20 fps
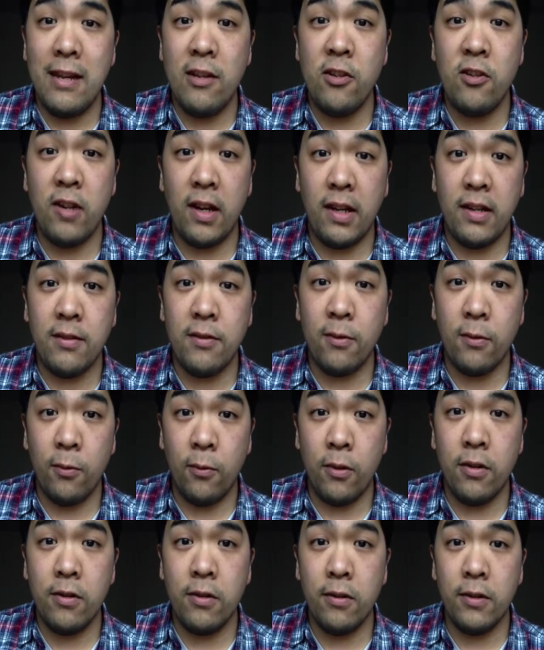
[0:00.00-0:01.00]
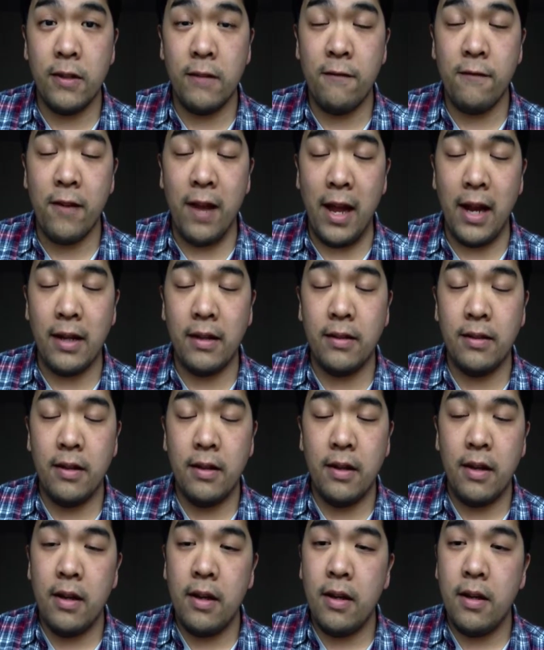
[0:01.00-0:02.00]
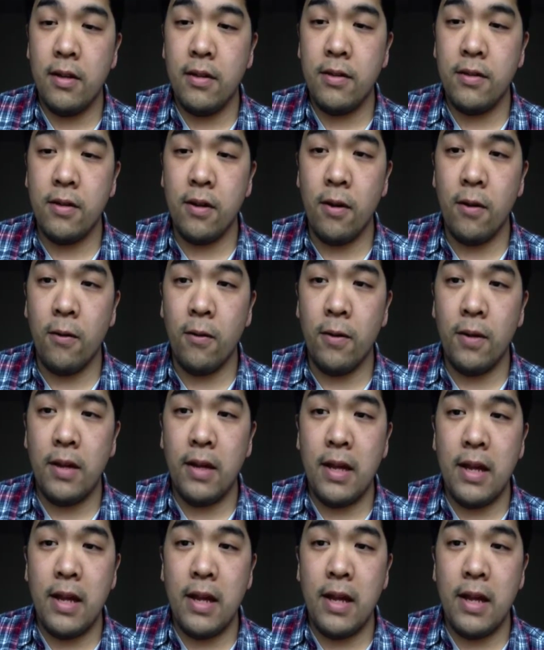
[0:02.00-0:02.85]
change the world, in fact. So